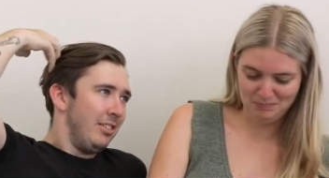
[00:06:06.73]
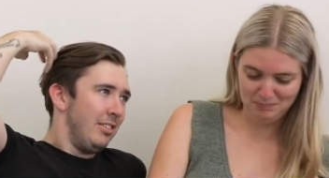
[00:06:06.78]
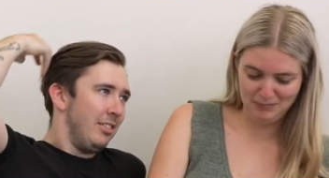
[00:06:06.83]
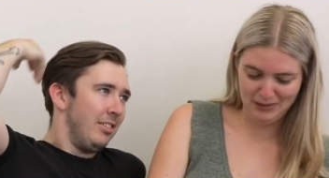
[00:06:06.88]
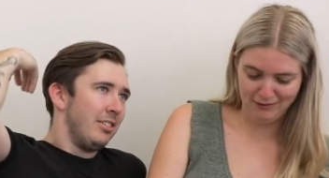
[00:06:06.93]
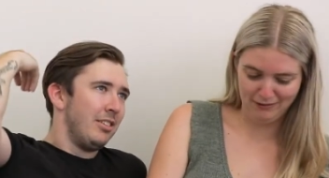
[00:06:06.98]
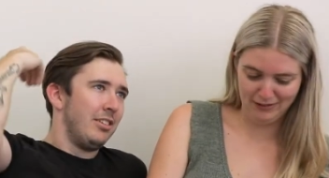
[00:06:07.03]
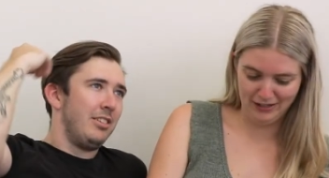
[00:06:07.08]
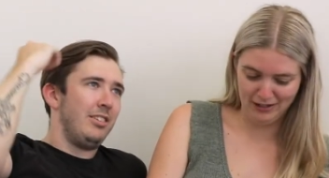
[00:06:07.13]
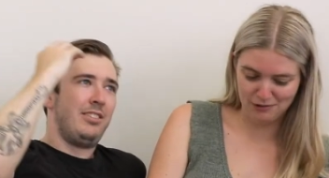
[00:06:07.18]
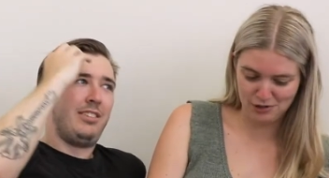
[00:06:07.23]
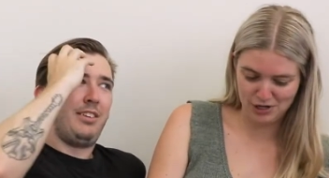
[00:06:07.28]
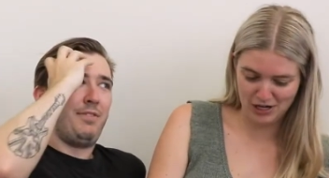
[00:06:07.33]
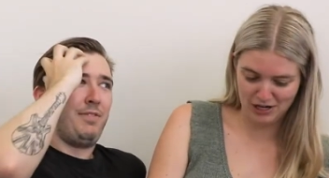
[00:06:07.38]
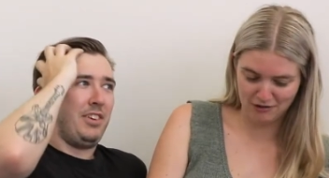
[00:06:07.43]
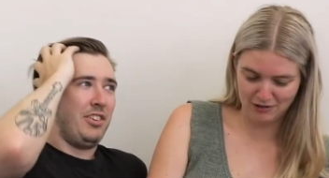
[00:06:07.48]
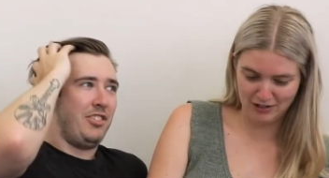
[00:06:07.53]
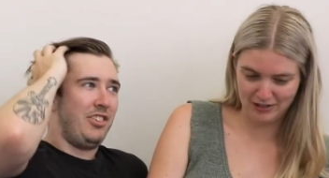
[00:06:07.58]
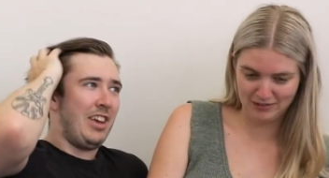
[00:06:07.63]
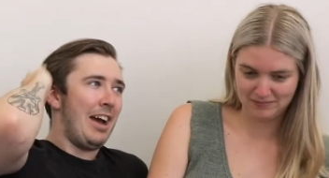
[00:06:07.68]
Speaker 1: Big fan. Because
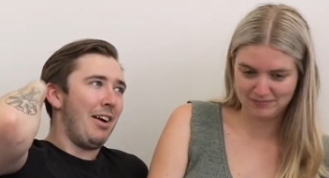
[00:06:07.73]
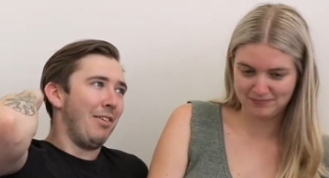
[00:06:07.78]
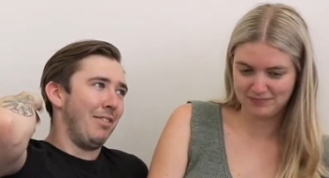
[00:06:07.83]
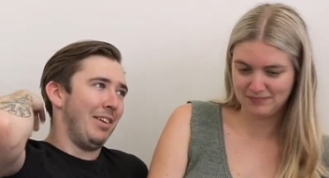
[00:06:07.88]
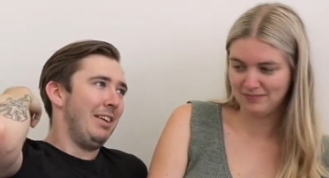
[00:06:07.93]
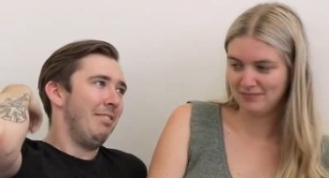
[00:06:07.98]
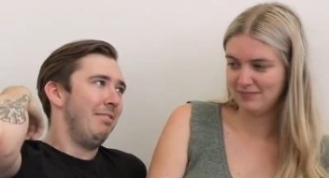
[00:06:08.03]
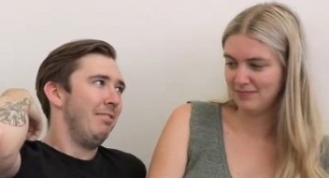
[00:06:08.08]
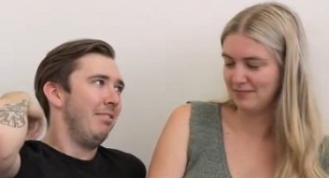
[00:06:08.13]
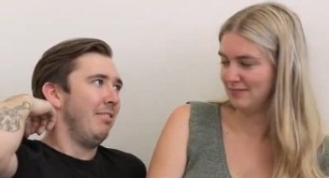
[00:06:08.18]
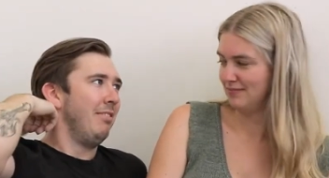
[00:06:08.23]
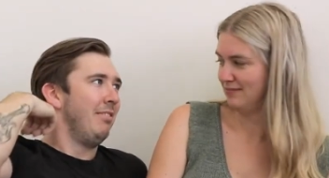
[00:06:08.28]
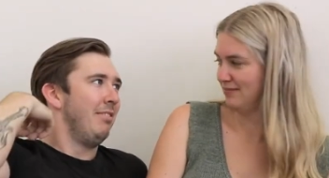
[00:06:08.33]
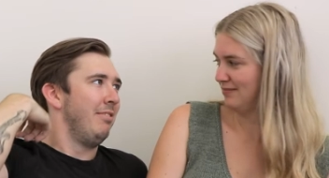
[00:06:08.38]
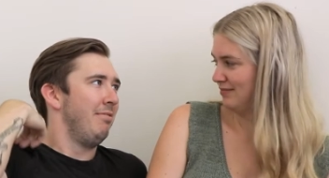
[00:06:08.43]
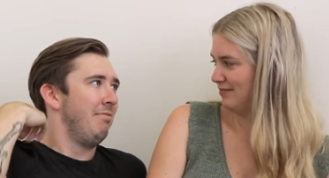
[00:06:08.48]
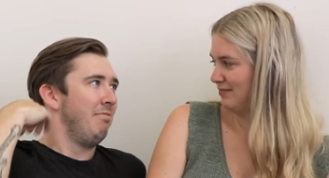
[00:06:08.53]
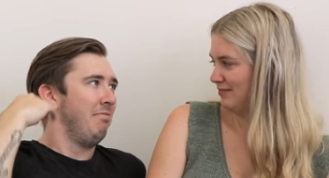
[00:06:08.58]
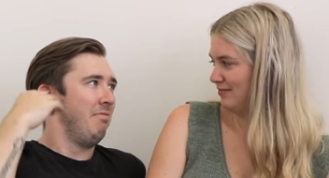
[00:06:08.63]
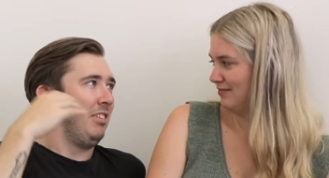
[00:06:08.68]
if you're showering,
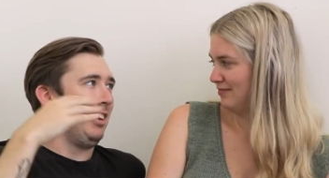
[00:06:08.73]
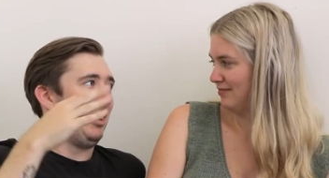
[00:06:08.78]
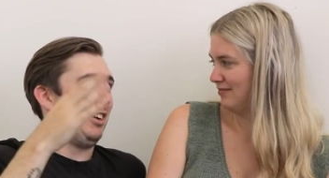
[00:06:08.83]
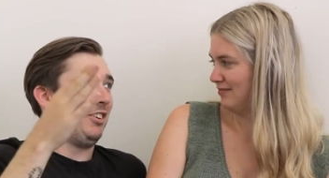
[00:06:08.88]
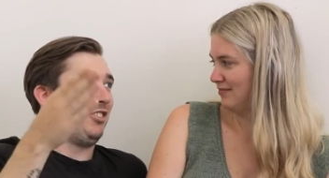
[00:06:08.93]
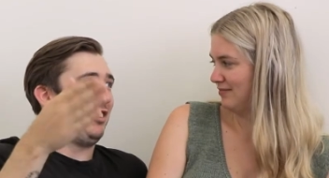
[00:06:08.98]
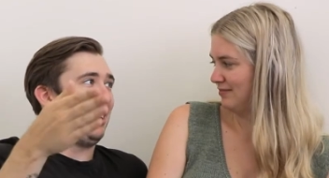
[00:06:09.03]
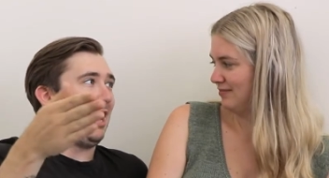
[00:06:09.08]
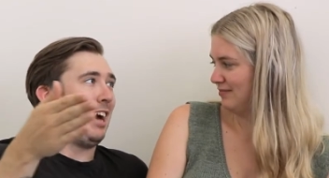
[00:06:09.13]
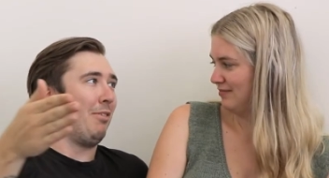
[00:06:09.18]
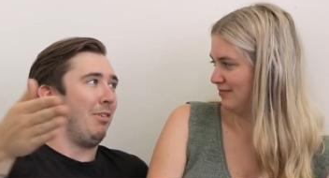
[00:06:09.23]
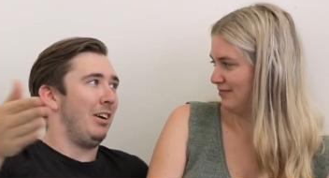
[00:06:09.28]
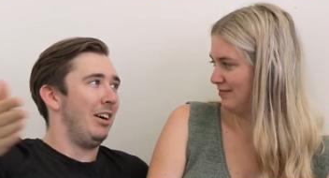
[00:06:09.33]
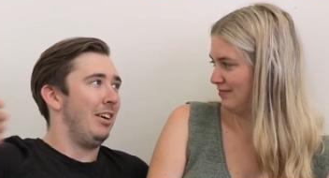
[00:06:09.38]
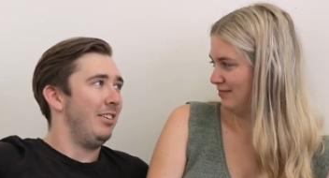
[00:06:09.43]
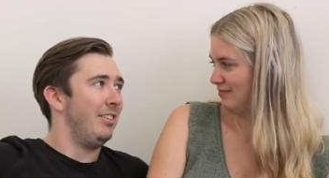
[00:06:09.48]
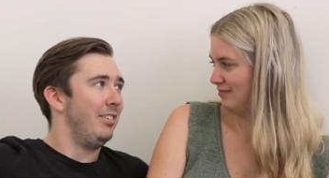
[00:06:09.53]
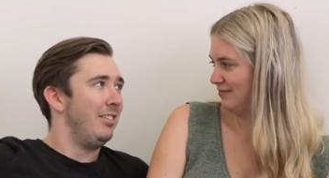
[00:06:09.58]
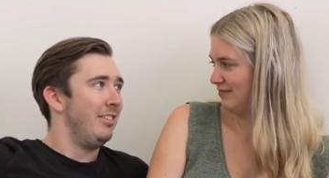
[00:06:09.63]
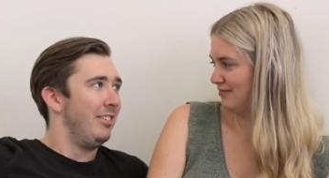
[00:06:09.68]
you could
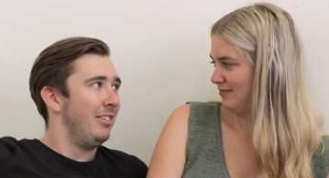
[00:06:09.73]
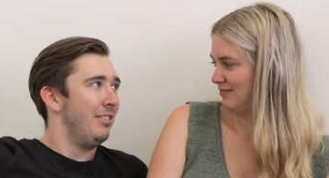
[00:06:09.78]
shower